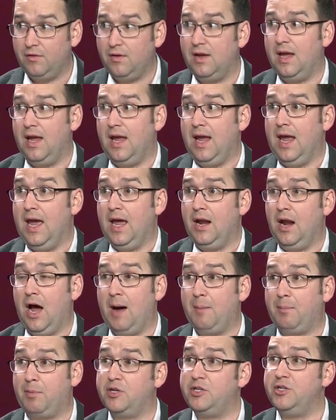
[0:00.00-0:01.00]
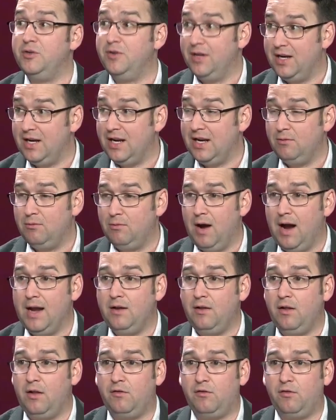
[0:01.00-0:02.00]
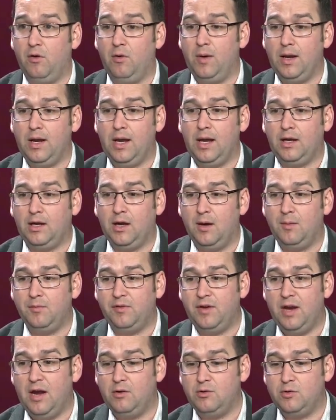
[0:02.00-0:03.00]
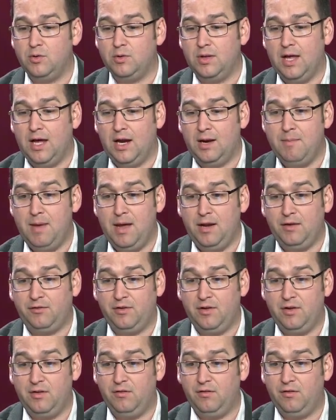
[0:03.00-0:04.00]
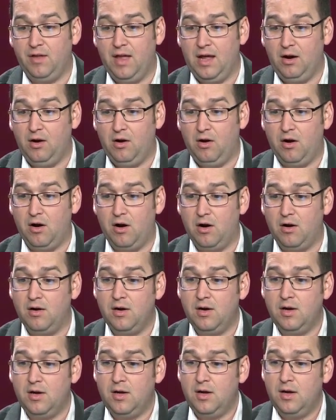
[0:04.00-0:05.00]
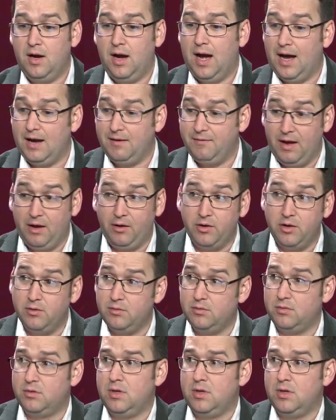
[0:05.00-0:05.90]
and opportunity, right? And so it comes down to a lot of medicines that are high value,